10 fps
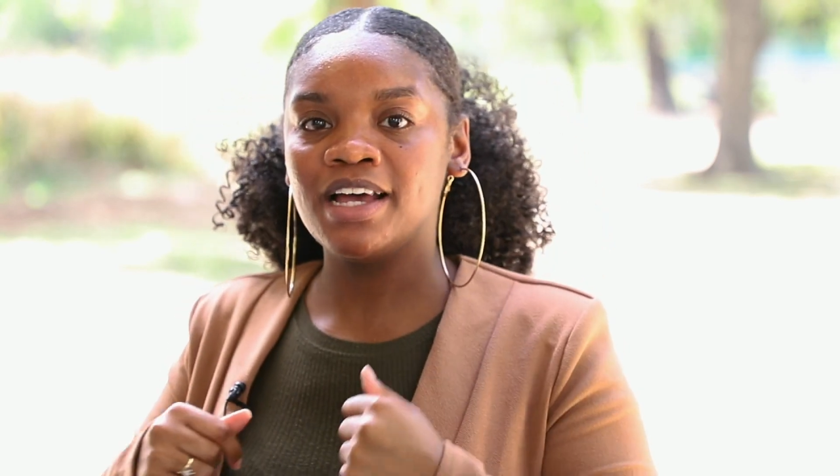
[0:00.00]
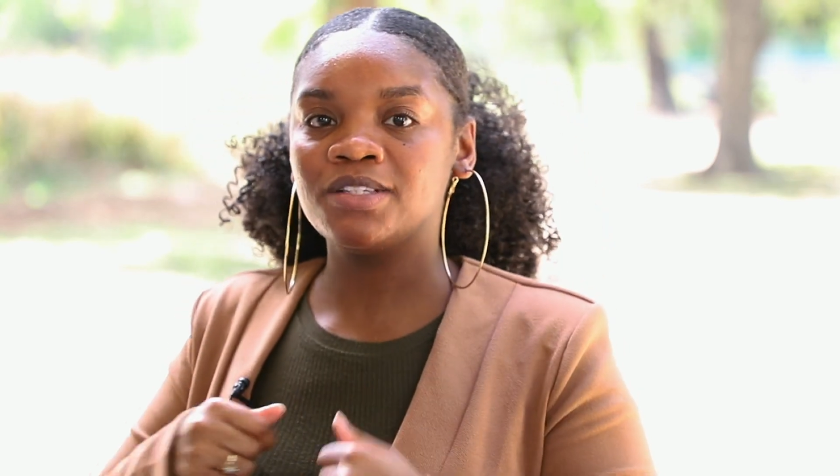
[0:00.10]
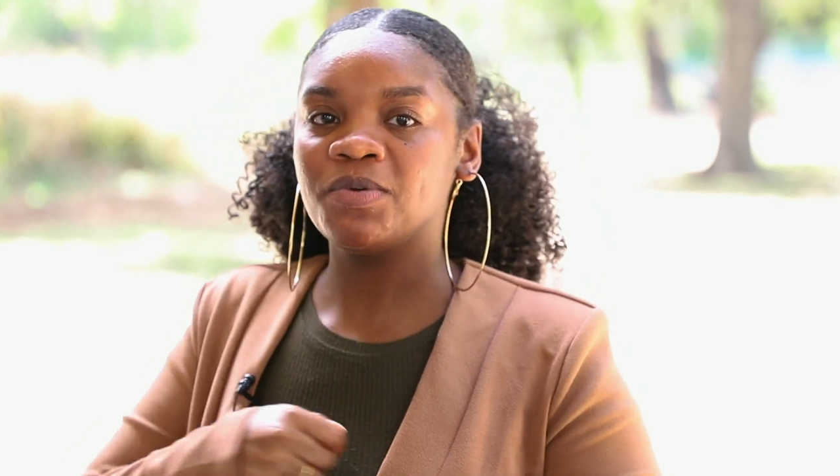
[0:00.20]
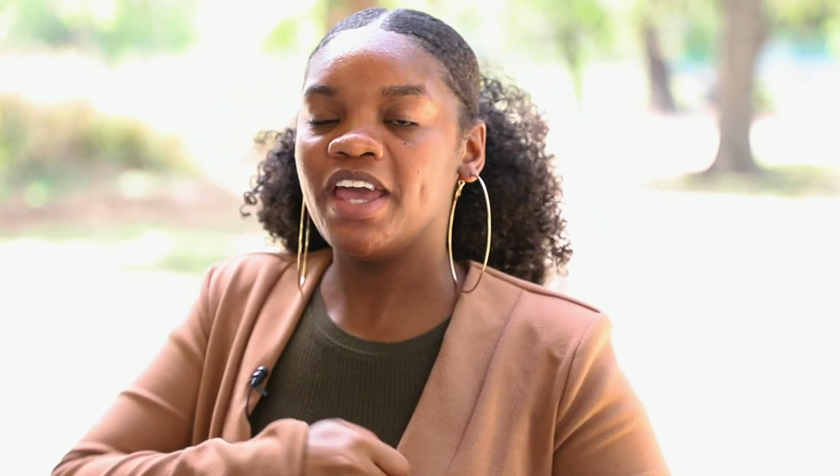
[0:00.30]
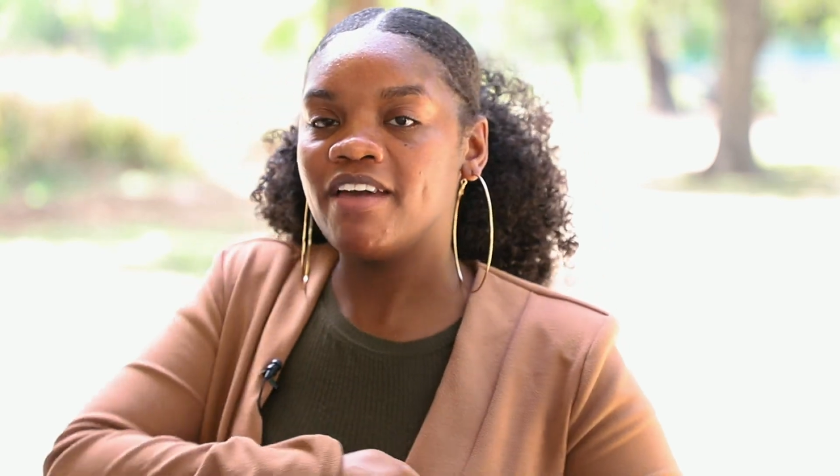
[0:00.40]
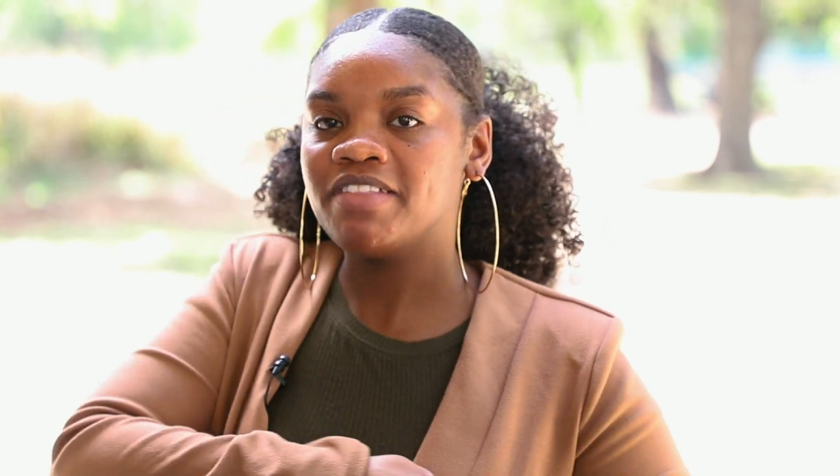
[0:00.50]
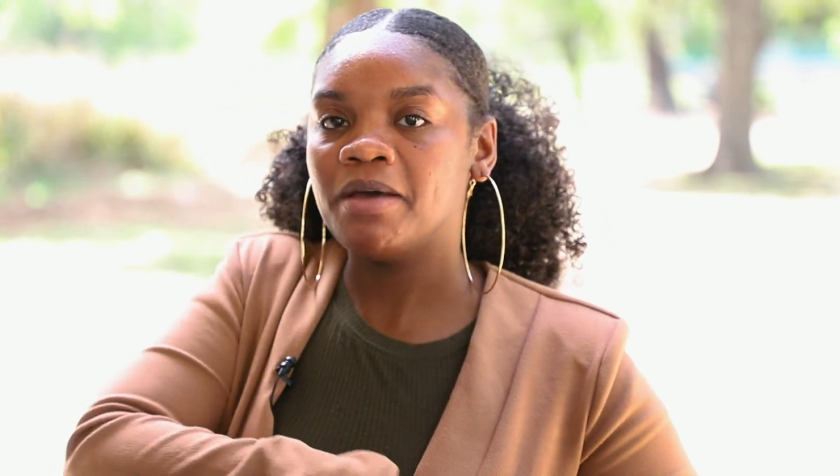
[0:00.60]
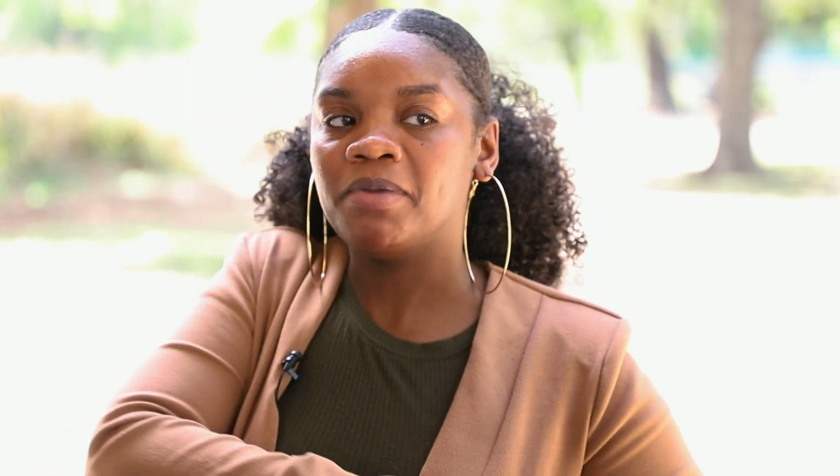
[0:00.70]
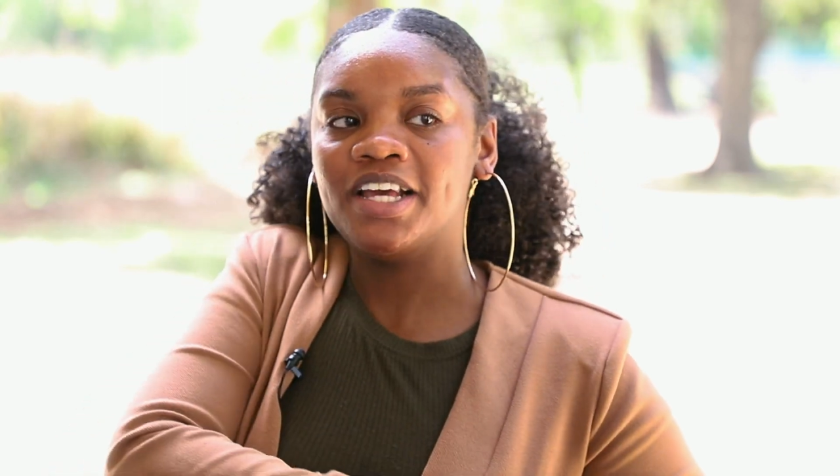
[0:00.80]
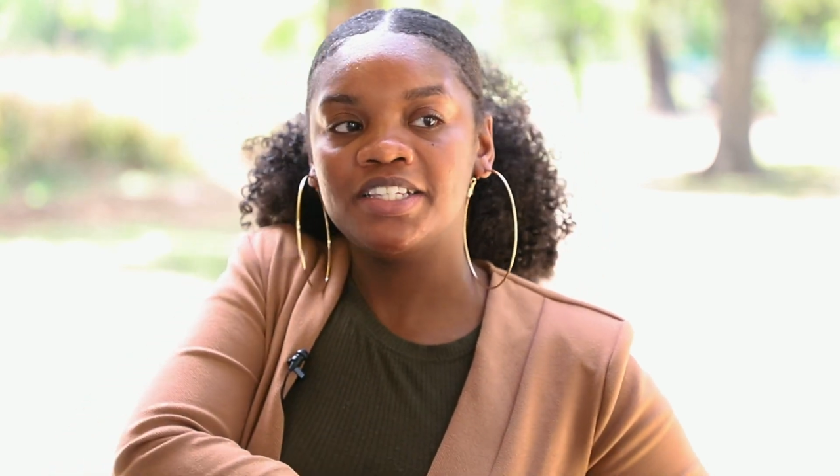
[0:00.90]
times we have
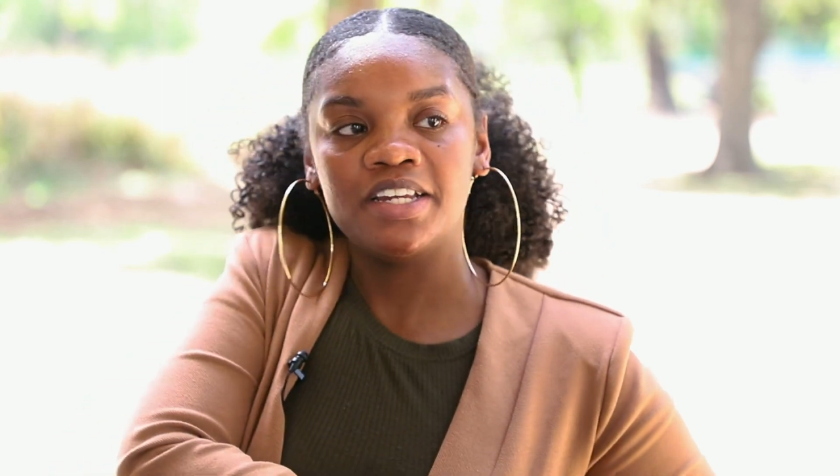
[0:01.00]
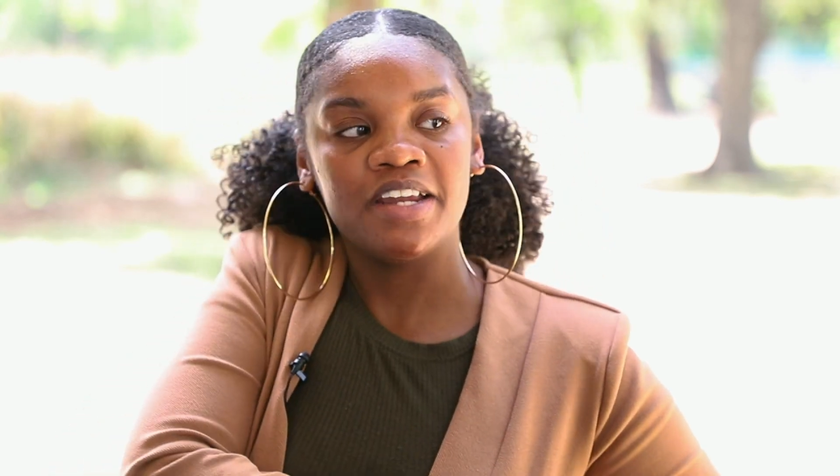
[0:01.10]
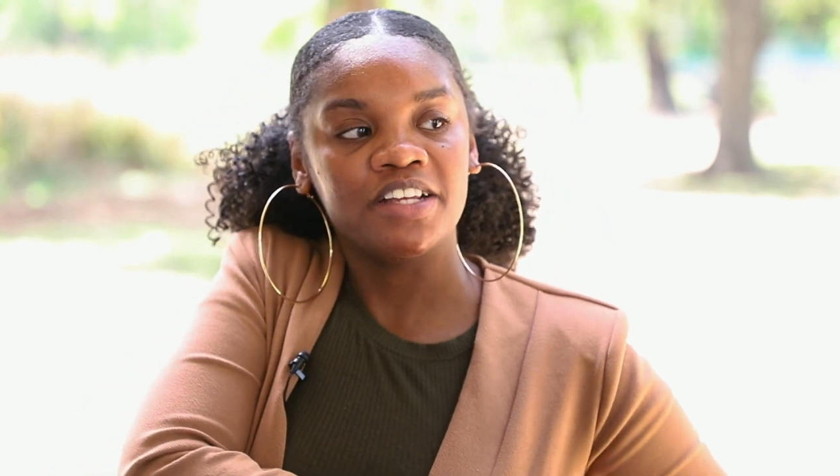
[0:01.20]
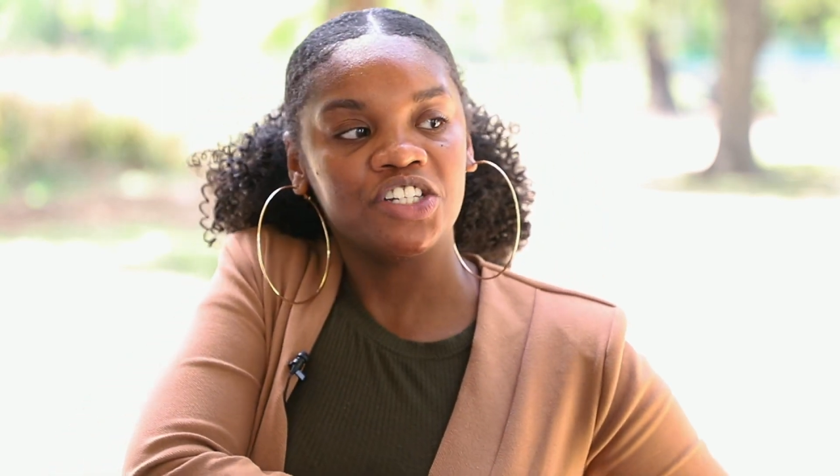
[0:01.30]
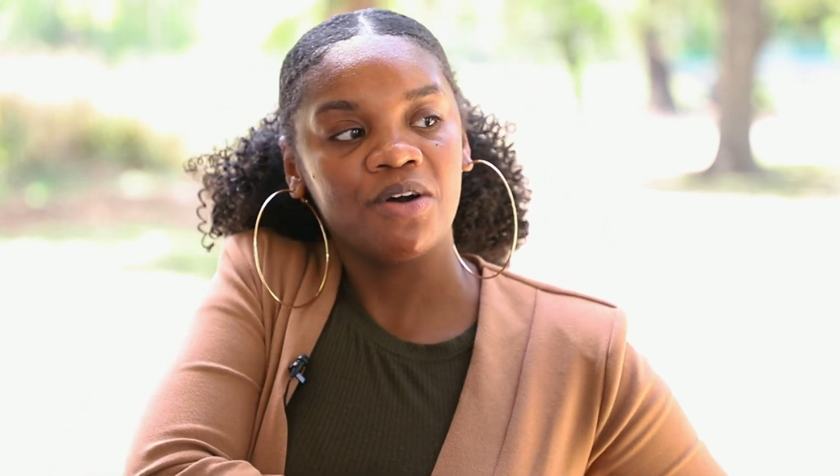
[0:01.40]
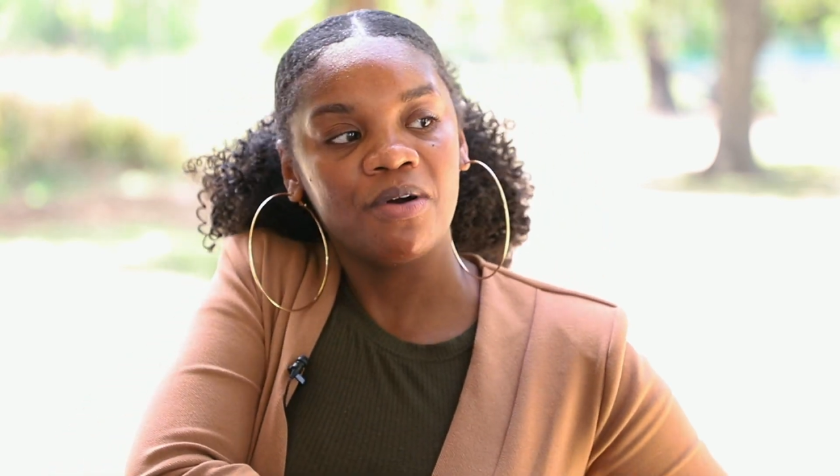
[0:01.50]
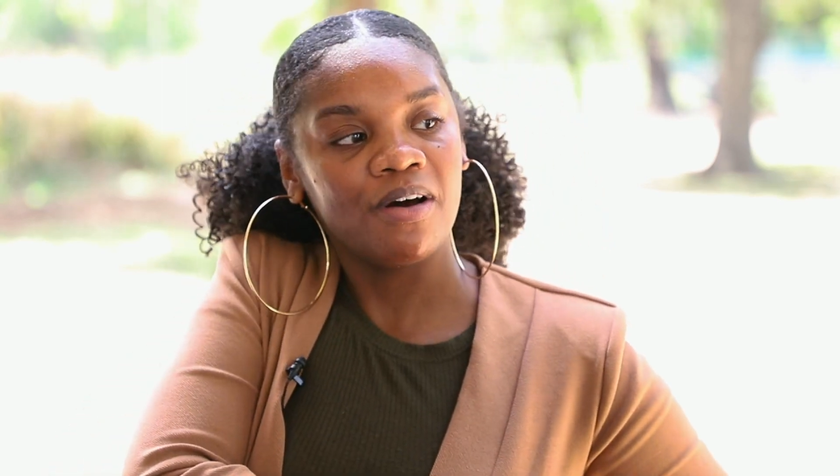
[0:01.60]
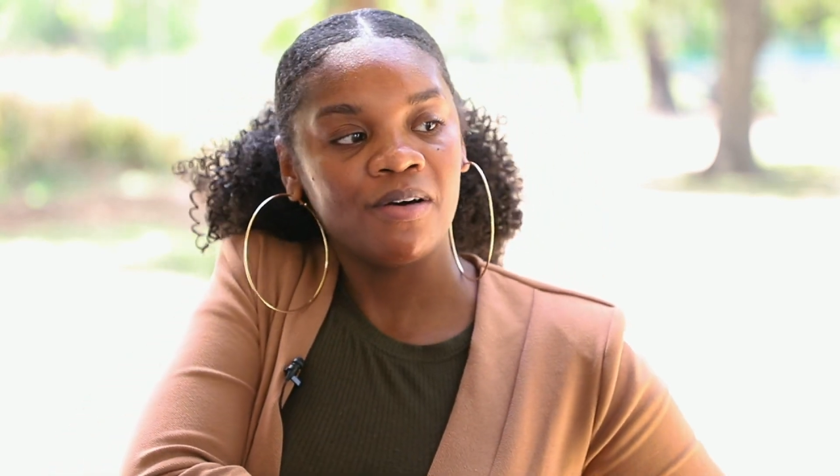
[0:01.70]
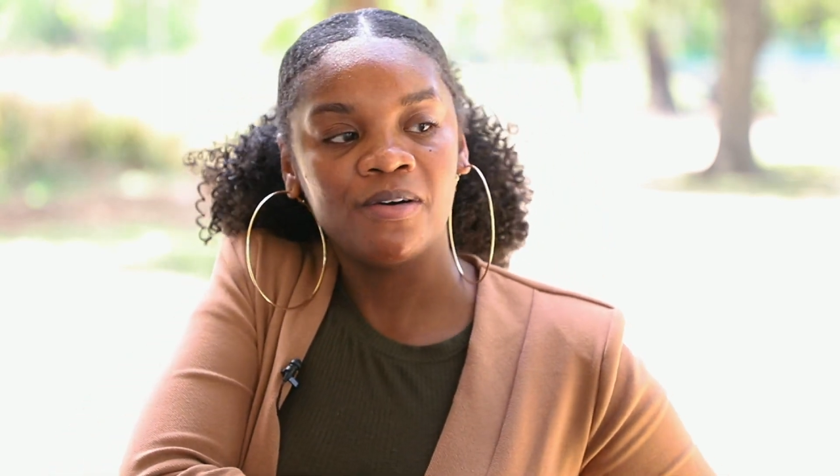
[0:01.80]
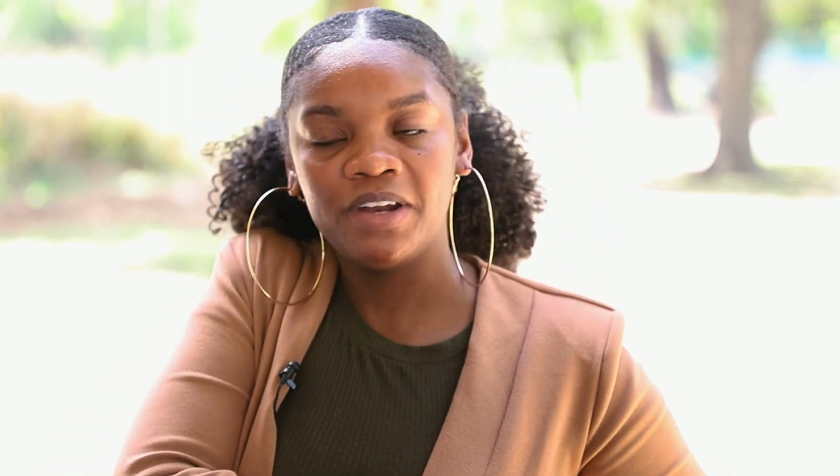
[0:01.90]
that blessing in that
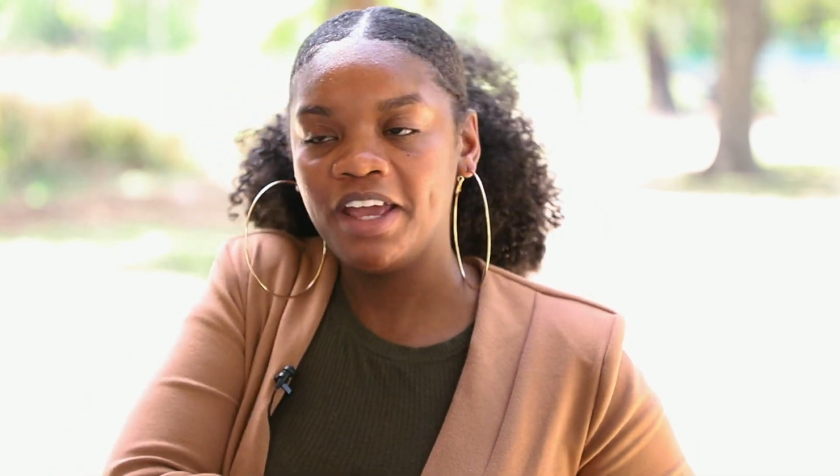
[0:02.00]
chokehold